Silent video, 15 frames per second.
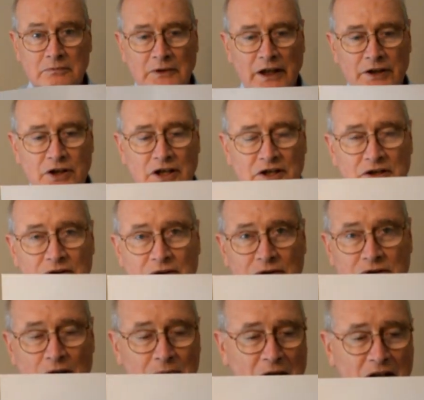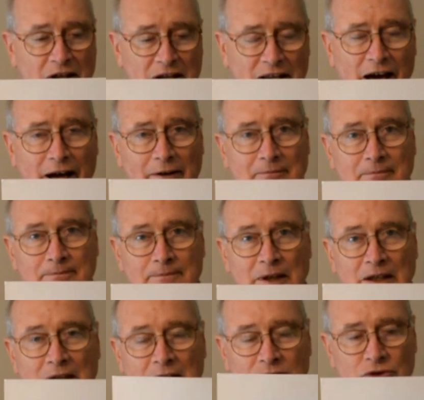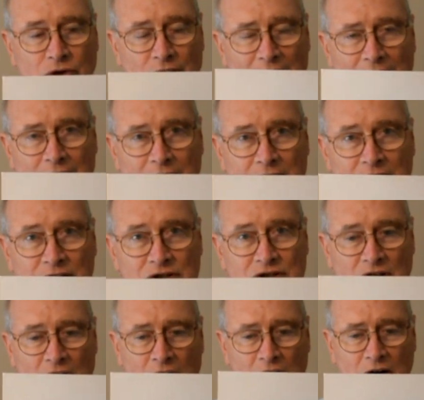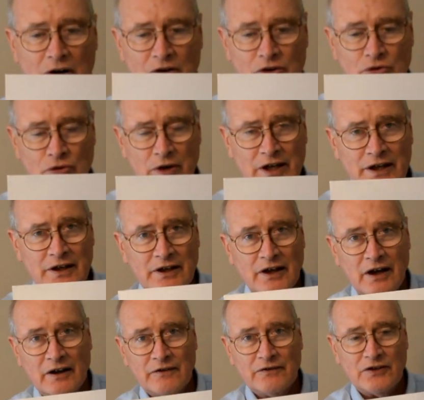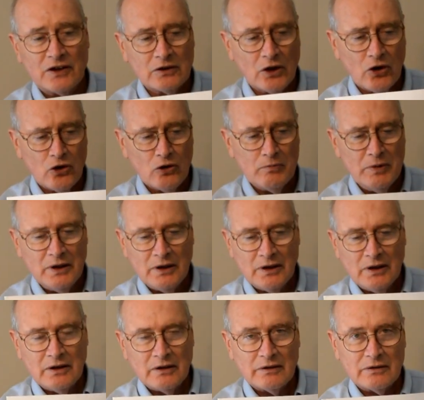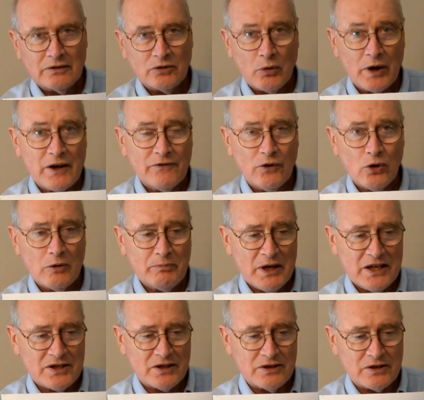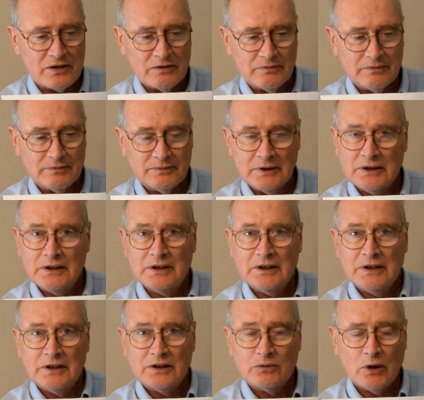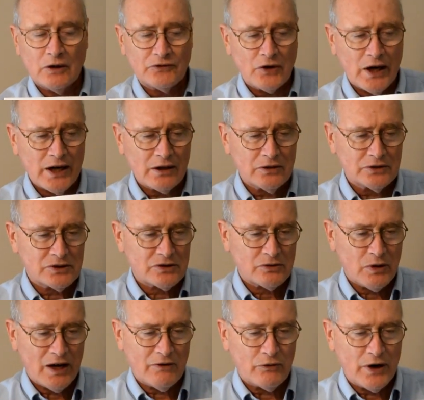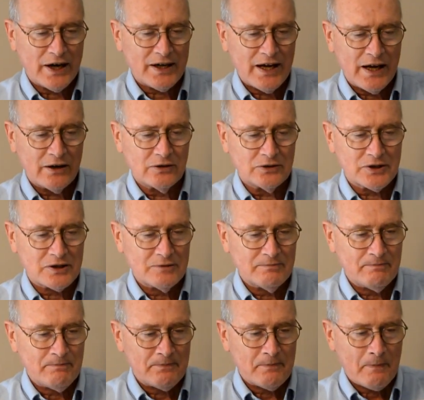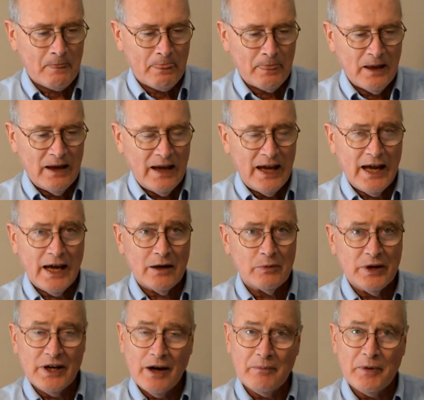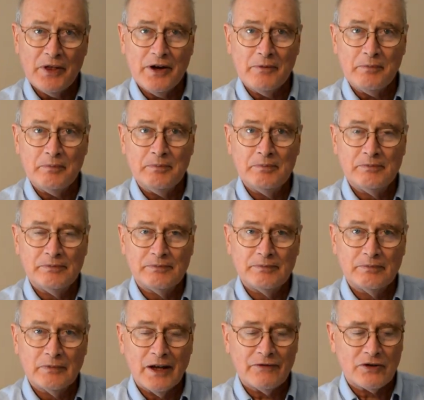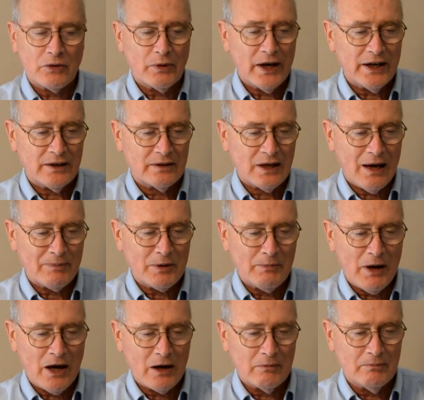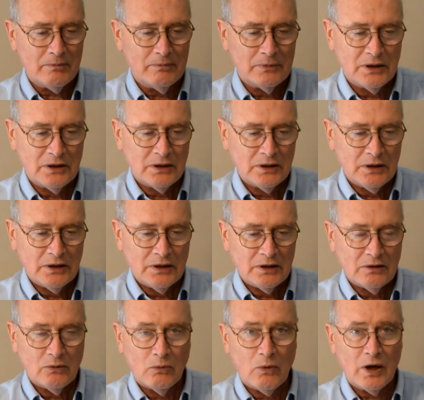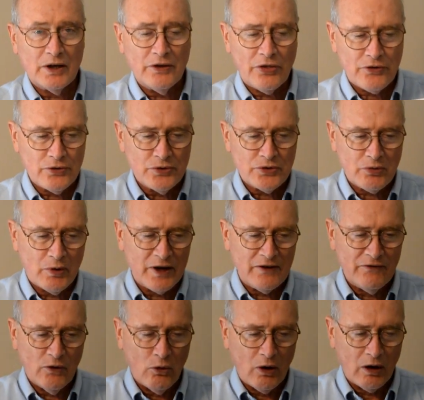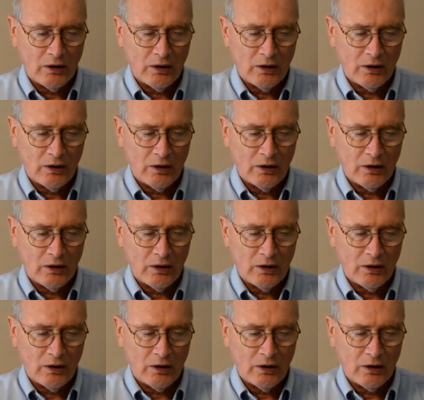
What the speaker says: And you get something like that. So that is our grid of the globe, 24 pieces. 12 triangles, 12 rectangles, and we number them left to right, top to bottom, 1 through 24.